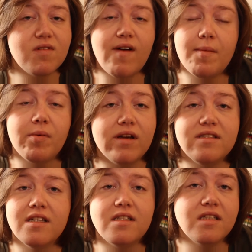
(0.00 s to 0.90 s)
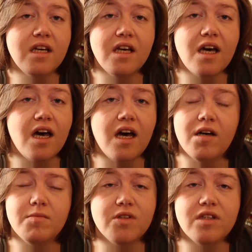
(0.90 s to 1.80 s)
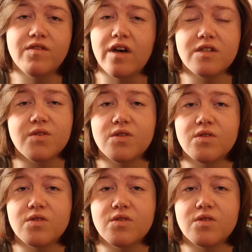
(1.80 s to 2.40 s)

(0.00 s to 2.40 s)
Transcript: evaporated within the first few